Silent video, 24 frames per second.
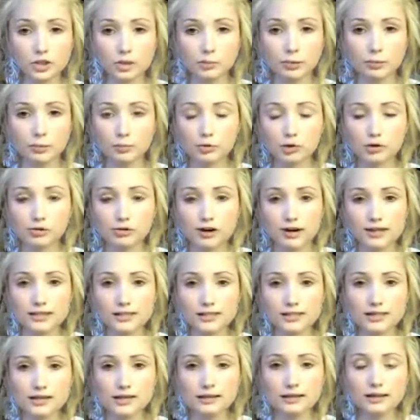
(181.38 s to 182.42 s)
stop it
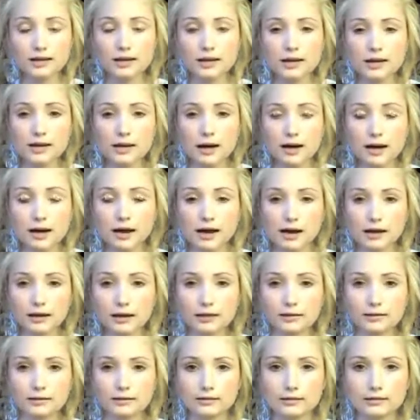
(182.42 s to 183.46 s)
progressing
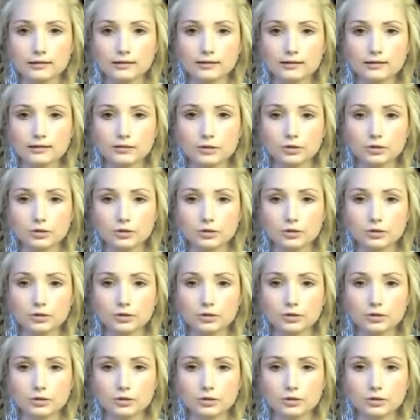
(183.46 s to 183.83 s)
and